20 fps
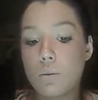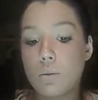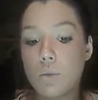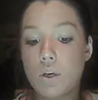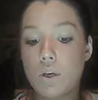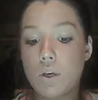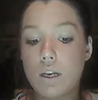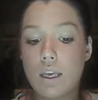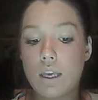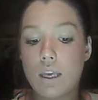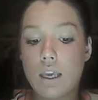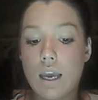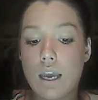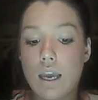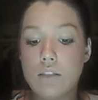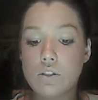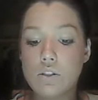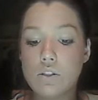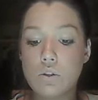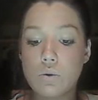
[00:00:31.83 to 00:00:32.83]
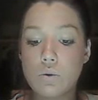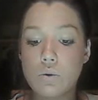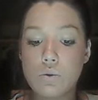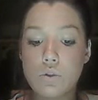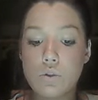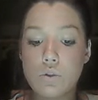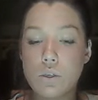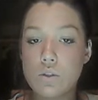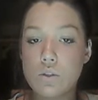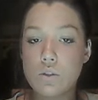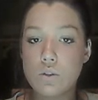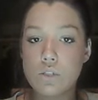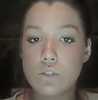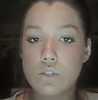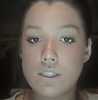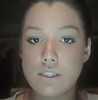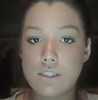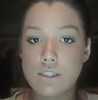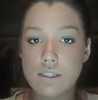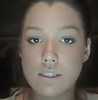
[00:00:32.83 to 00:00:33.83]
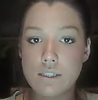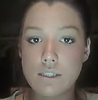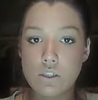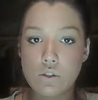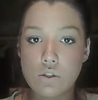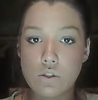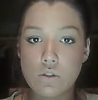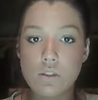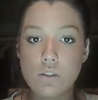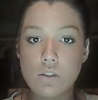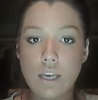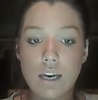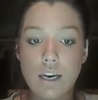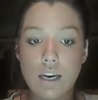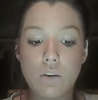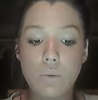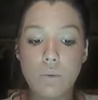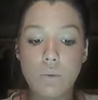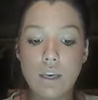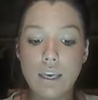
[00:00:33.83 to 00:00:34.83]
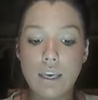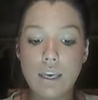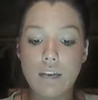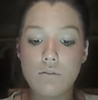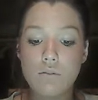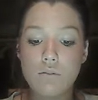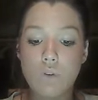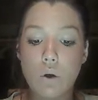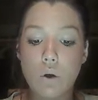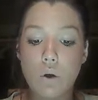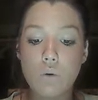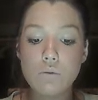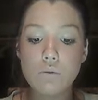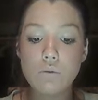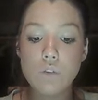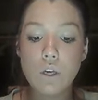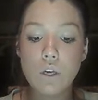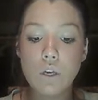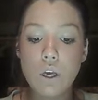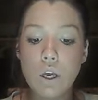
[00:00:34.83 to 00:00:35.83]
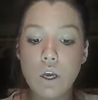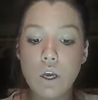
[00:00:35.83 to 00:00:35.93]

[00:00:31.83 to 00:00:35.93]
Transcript: community and school doing to address these issues? How can we get involved?